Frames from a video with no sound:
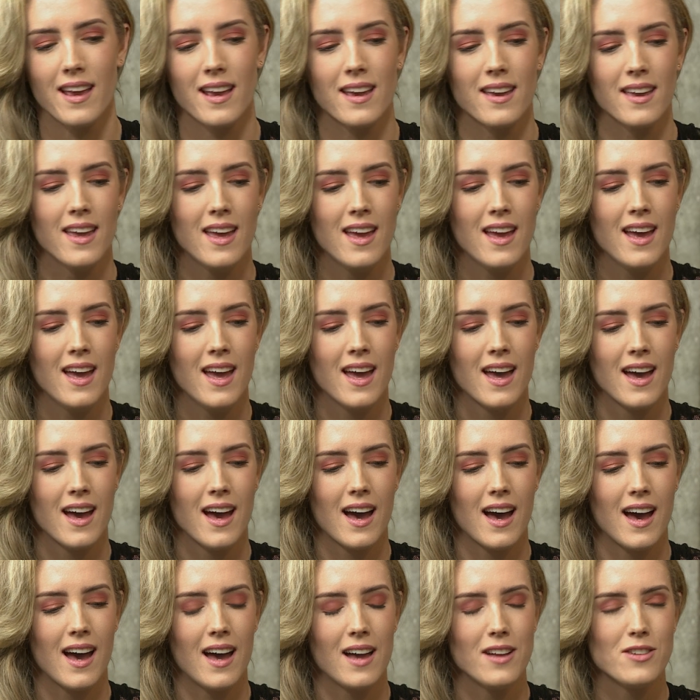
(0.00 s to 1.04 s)
I think
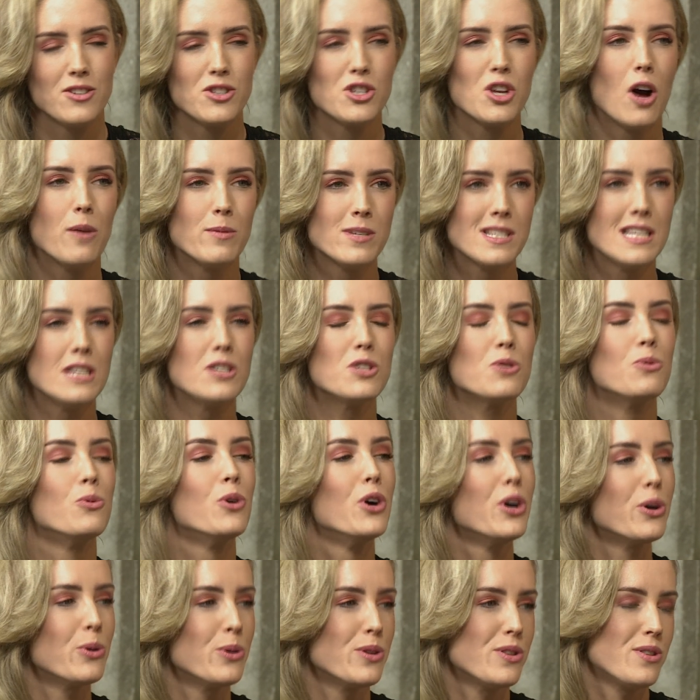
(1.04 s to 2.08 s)
uh, to obviously to
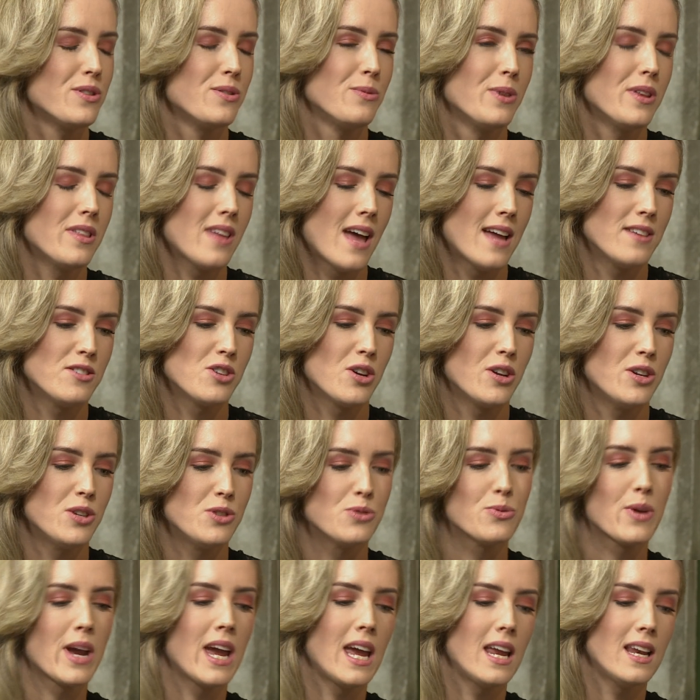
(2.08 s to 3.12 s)
work with, with Anton
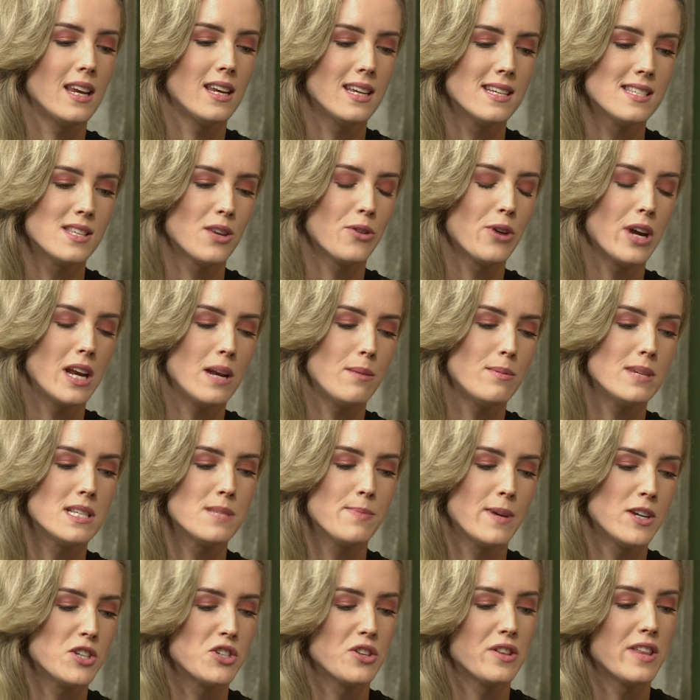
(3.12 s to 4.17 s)
and Duane is incredibly
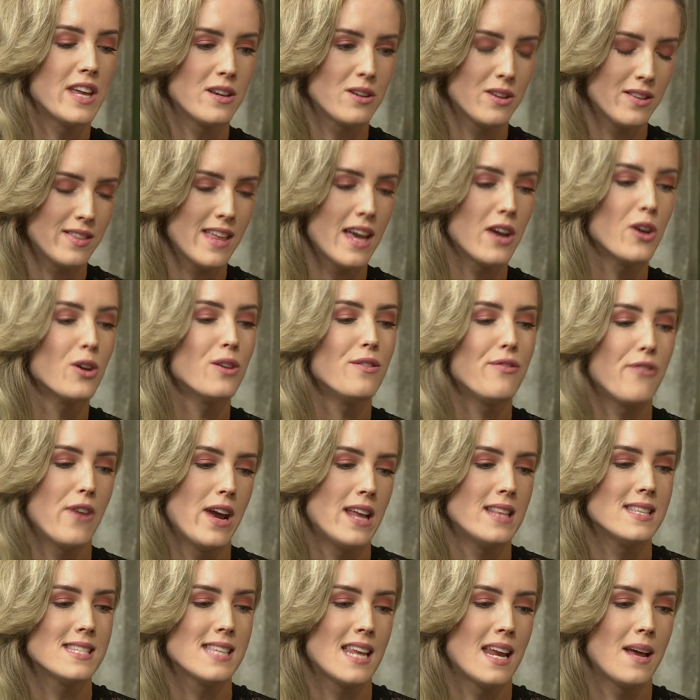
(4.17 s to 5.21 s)
special. They, they're good
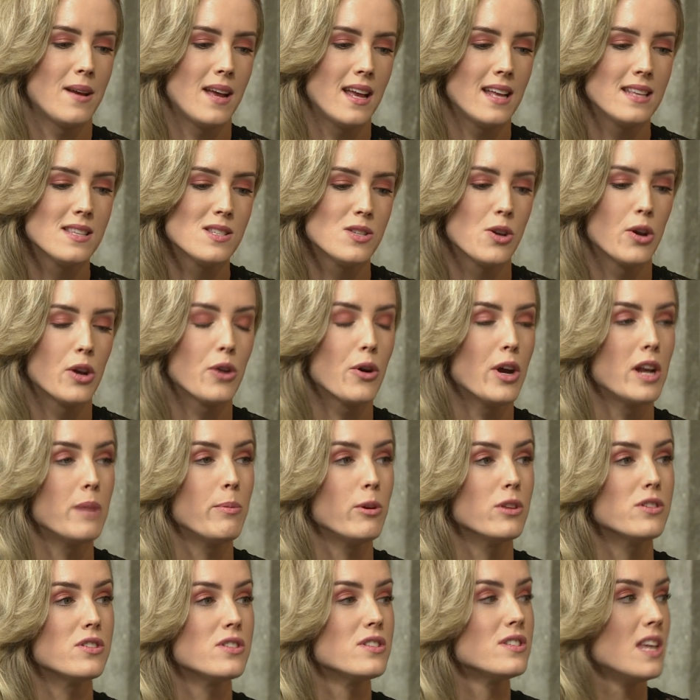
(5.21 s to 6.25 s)
friends and I, it's so
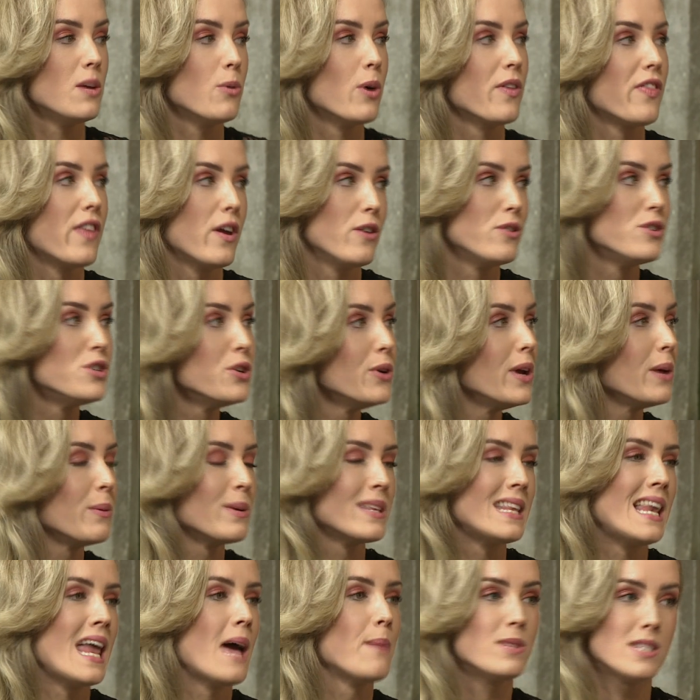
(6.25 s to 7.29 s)
incredible to see what they're
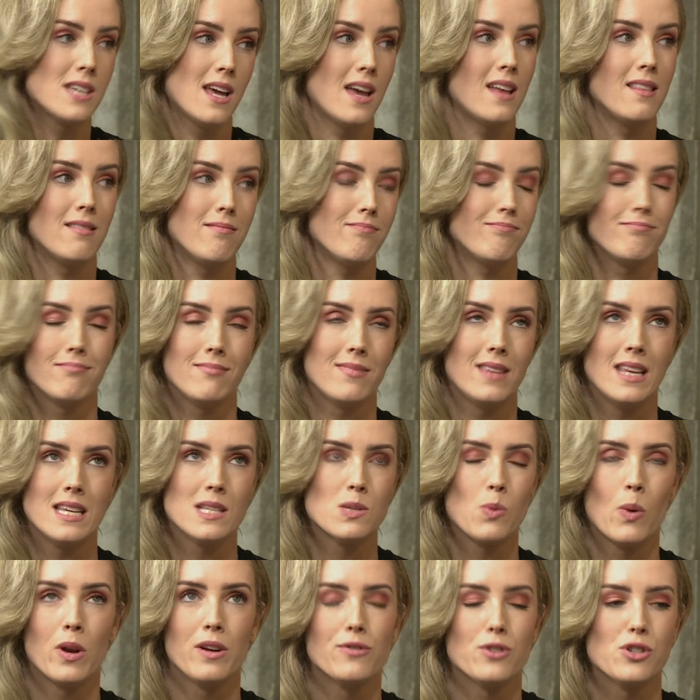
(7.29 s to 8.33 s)
doing with LAMTA and
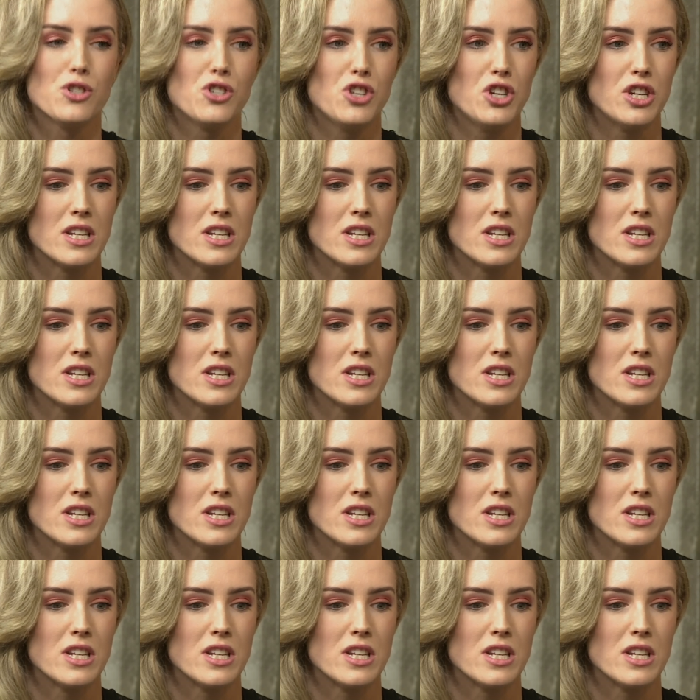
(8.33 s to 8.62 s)
these wonderful